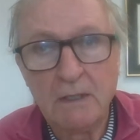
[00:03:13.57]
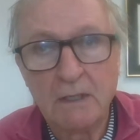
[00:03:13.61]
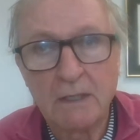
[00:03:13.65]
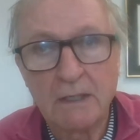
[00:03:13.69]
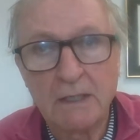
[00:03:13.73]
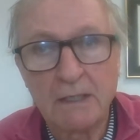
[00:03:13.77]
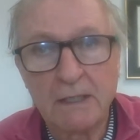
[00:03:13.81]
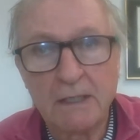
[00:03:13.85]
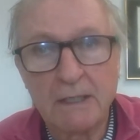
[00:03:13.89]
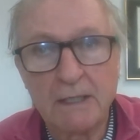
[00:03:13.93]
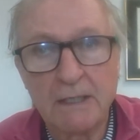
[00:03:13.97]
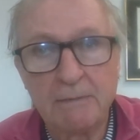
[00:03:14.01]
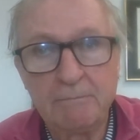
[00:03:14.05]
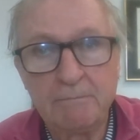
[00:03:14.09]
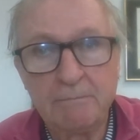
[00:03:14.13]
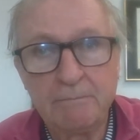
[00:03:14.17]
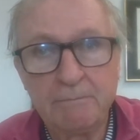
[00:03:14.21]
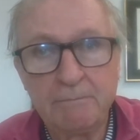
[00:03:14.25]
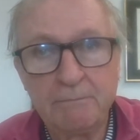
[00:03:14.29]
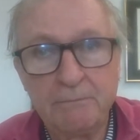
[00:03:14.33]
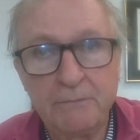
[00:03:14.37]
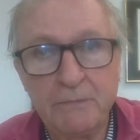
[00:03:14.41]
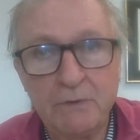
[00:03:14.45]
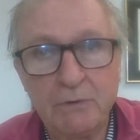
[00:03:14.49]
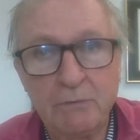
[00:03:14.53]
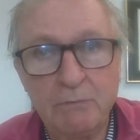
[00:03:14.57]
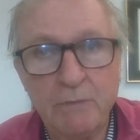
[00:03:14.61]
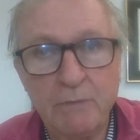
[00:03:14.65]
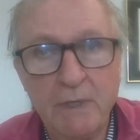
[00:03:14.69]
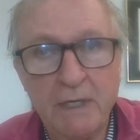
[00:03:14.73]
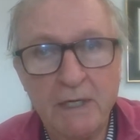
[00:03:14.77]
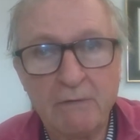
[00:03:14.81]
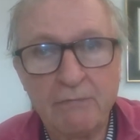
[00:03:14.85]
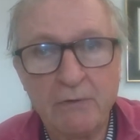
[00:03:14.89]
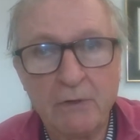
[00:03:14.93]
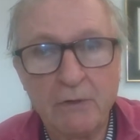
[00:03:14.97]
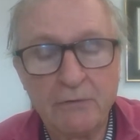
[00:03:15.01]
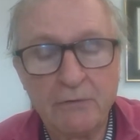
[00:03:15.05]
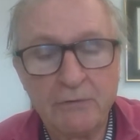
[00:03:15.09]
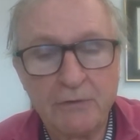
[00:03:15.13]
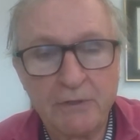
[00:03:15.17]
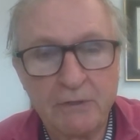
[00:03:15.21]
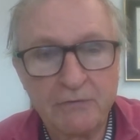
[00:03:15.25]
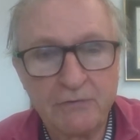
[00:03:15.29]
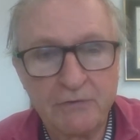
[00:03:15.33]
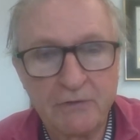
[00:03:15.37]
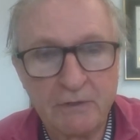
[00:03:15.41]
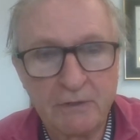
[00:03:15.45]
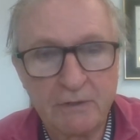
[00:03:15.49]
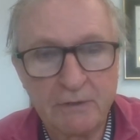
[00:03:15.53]
Fine. You may have heard
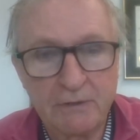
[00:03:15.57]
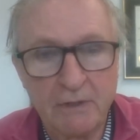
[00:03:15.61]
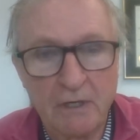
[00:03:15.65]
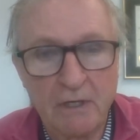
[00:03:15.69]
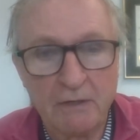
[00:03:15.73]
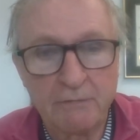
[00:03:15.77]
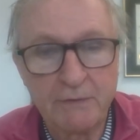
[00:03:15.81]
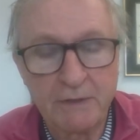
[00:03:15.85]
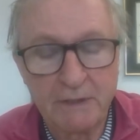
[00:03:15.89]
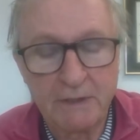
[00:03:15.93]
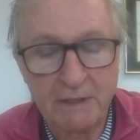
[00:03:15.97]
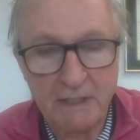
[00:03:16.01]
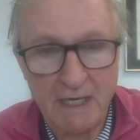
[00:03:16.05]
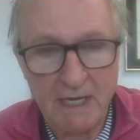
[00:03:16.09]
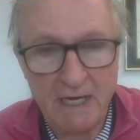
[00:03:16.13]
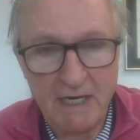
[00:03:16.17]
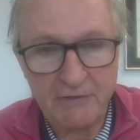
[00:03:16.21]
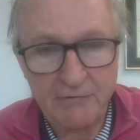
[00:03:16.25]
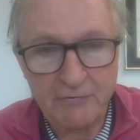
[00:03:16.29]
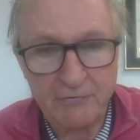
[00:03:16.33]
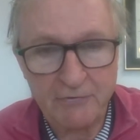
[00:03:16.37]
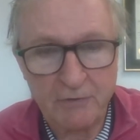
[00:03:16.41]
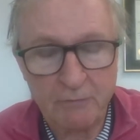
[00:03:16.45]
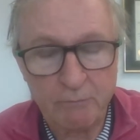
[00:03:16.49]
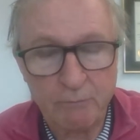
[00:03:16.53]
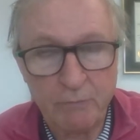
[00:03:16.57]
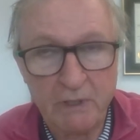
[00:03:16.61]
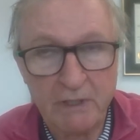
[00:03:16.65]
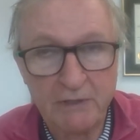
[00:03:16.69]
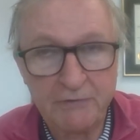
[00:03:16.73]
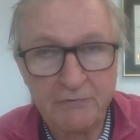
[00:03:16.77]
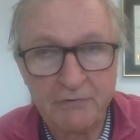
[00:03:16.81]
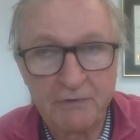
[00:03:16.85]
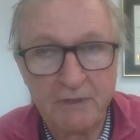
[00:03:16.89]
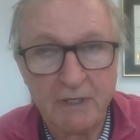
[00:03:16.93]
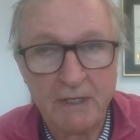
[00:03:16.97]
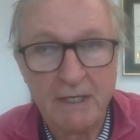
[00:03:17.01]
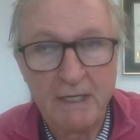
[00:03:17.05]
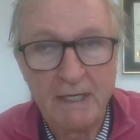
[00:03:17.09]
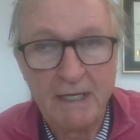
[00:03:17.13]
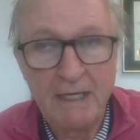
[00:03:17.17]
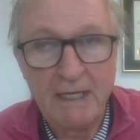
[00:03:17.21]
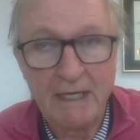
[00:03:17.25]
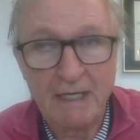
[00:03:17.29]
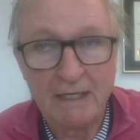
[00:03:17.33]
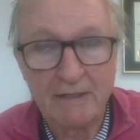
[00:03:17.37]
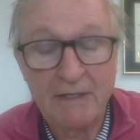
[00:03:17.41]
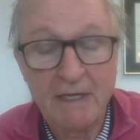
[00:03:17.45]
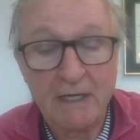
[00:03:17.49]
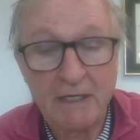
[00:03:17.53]
there's often a cash surplus,
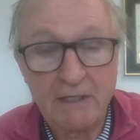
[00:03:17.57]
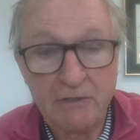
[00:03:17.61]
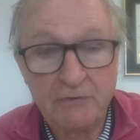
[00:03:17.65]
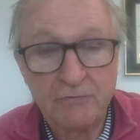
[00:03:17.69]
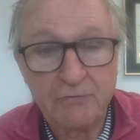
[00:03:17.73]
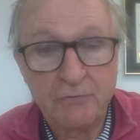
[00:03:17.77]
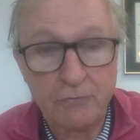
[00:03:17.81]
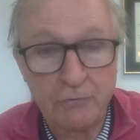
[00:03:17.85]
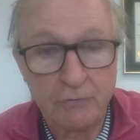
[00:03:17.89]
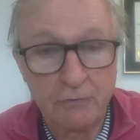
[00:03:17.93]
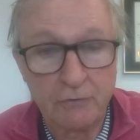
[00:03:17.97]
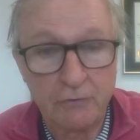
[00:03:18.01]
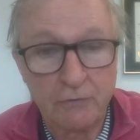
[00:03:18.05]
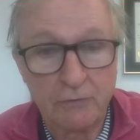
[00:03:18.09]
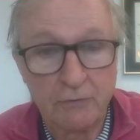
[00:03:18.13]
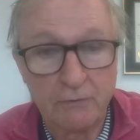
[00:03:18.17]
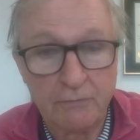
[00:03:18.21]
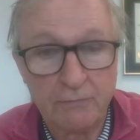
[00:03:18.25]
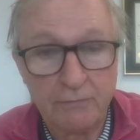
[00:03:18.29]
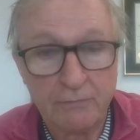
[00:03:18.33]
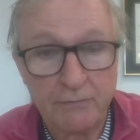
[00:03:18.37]
and that is true.